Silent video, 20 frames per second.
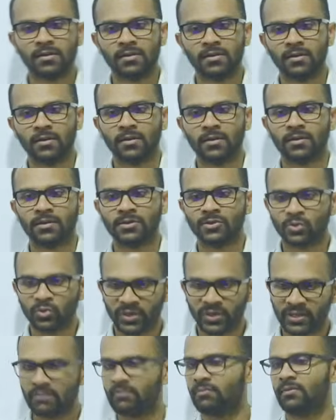
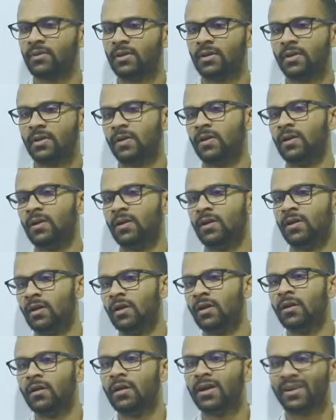doing
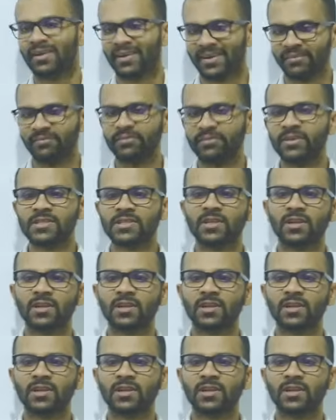a revision of